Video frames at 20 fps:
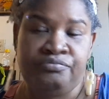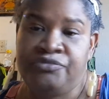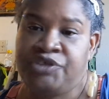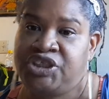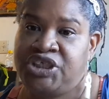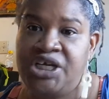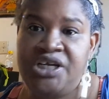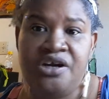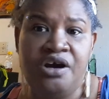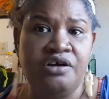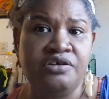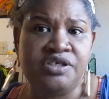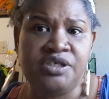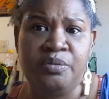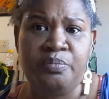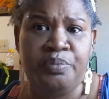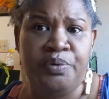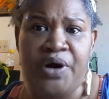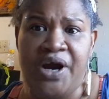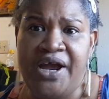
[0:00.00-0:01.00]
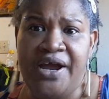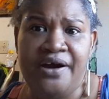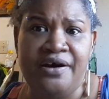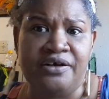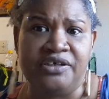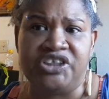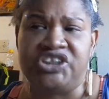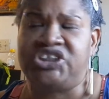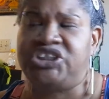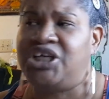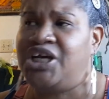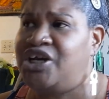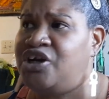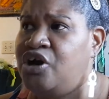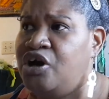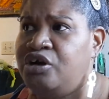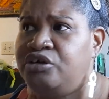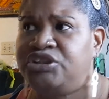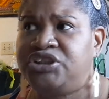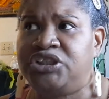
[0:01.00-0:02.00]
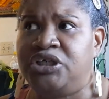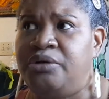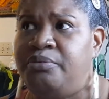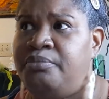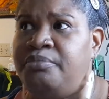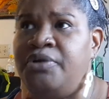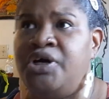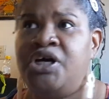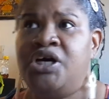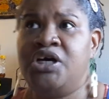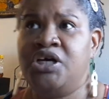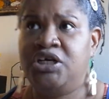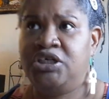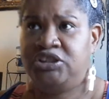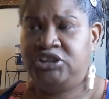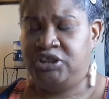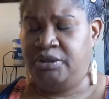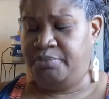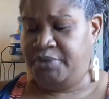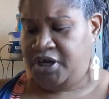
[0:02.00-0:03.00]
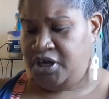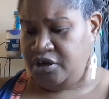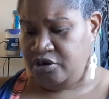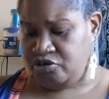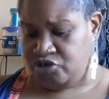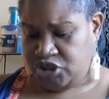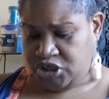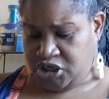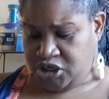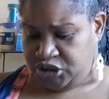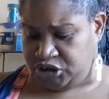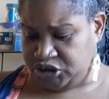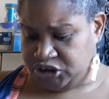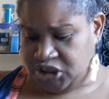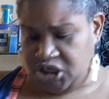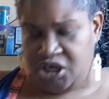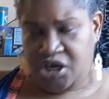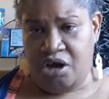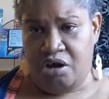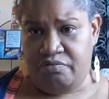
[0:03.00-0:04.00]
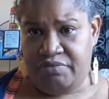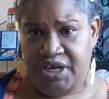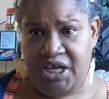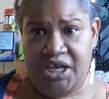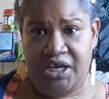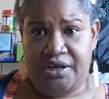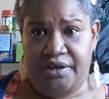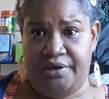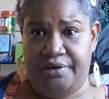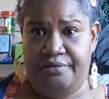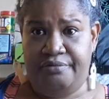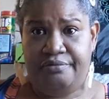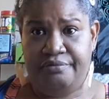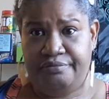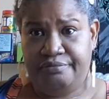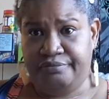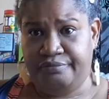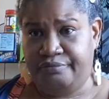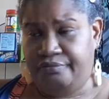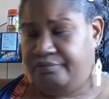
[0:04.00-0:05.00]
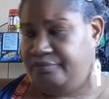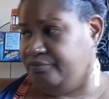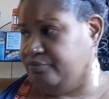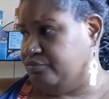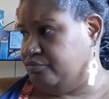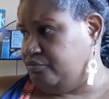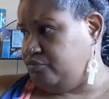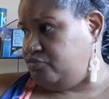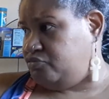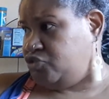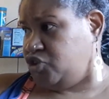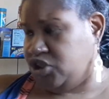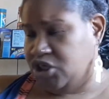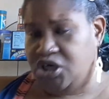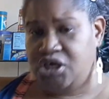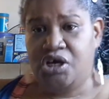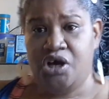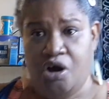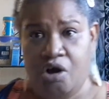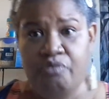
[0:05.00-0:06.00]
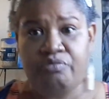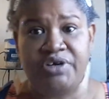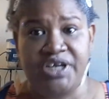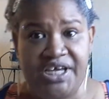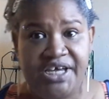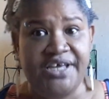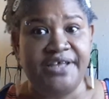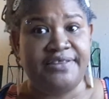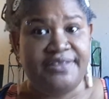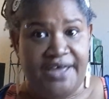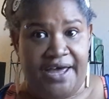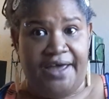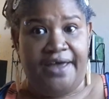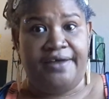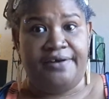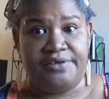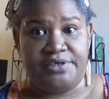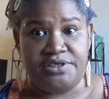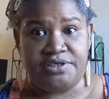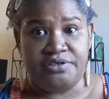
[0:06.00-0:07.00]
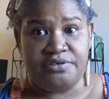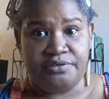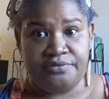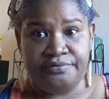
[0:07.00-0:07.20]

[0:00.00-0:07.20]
Send her some prayers. Send her some some energy because she gonna need it. She gonna need that.